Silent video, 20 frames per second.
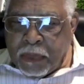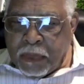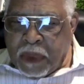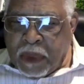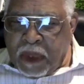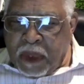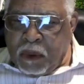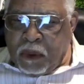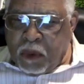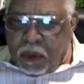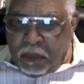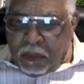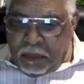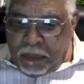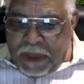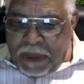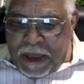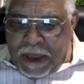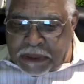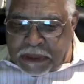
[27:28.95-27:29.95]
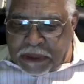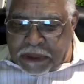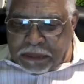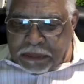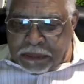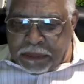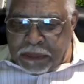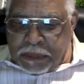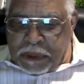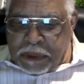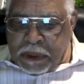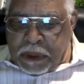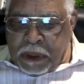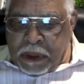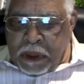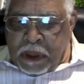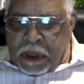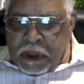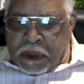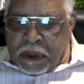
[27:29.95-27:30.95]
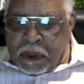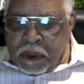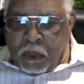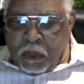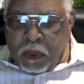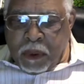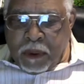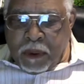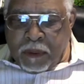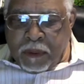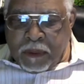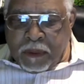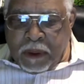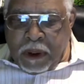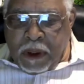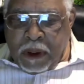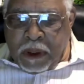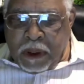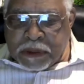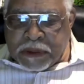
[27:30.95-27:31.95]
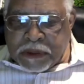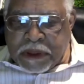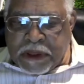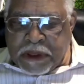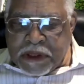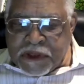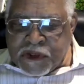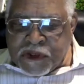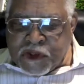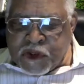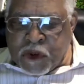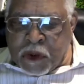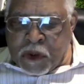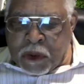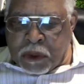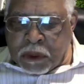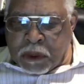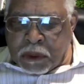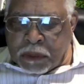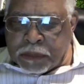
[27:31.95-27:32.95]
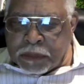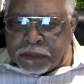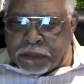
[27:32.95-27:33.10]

Can you imagine? The word of God is a discerner.